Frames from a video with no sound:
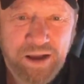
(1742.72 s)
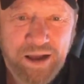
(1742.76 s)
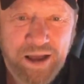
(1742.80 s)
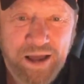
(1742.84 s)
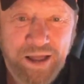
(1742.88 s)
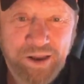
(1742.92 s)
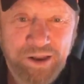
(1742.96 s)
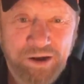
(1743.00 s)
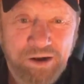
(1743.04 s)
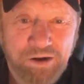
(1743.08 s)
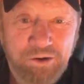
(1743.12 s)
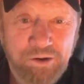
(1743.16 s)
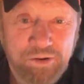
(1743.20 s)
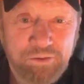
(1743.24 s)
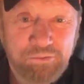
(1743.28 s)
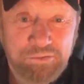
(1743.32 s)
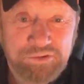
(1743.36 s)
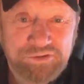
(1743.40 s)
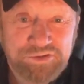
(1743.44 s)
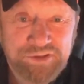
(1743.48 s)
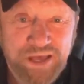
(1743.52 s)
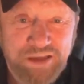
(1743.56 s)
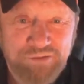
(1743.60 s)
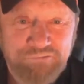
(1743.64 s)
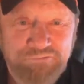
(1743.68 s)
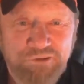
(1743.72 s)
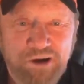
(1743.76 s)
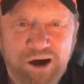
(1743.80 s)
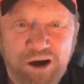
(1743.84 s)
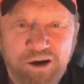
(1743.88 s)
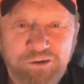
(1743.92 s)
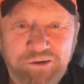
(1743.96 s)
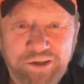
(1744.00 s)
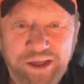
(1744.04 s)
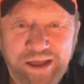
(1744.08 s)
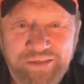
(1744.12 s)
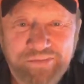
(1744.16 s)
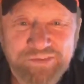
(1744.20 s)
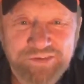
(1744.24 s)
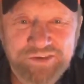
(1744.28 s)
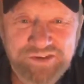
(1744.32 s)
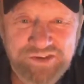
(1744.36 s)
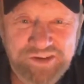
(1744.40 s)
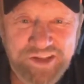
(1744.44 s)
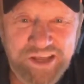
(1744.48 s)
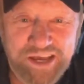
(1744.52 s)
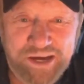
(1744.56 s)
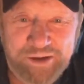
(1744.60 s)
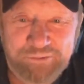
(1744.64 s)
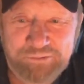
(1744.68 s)
I know, it was that fall down the
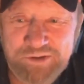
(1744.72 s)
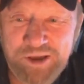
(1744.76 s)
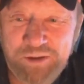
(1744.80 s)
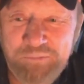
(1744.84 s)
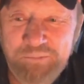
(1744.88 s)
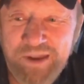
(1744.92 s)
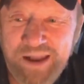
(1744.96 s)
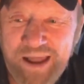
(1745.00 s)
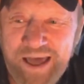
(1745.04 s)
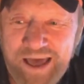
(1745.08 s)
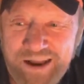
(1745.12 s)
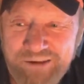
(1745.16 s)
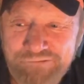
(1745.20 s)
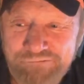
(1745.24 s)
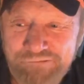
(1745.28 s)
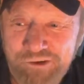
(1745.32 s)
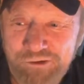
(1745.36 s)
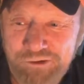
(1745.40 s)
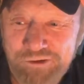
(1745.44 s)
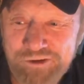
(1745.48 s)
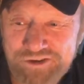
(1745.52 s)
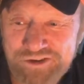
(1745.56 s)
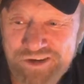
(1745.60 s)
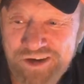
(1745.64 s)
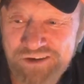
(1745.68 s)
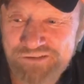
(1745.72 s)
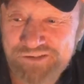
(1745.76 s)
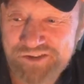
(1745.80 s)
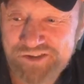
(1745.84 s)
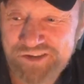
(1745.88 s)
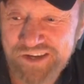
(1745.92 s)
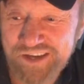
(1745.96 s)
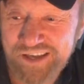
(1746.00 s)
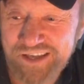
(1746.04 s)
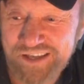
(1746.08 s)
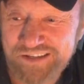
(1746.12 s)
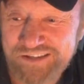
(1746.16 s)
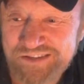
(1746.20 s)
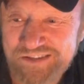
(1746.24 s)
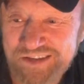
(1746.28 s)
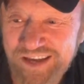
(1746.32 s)
steps. I've been out of focus ever since.